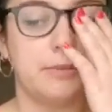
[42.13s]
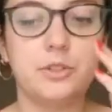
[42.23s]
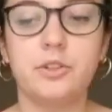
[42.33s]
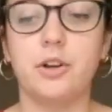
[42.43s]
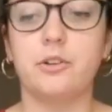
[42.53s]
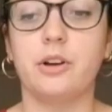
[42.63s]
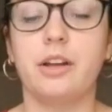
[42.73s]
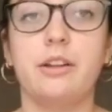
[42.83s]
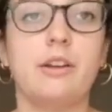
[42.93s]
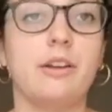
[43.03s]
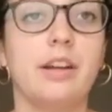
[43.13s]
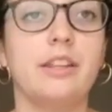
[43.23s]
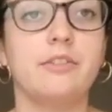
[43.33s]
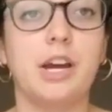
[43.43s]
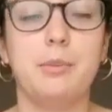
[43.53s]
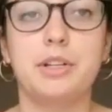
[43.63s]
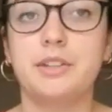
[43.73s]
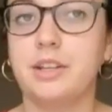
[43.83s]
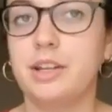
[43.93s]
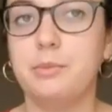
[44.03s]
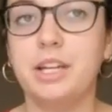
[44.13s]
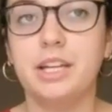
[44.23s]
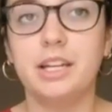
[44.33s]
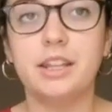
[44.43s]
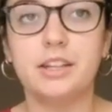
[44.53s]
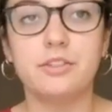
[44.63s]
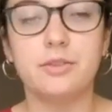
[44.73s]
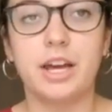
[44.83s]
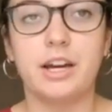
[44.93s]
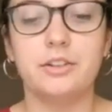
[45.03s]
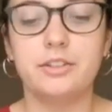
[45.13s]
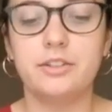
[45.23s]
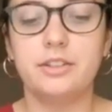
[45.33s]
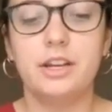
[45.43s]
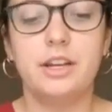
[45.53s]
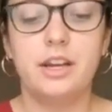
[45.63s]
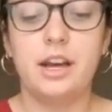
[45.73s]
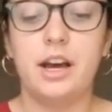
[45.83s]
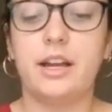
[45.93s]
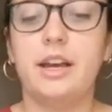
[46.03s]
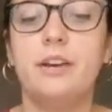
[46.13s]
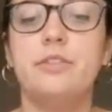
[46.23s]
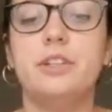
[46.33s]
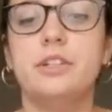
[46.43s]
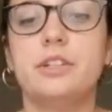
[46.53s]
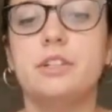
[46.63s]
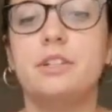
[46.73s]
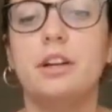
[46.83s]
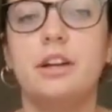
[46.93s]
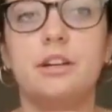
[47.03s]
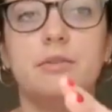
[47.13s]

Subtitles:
So again, the fabrics can be anything from the house. I have here,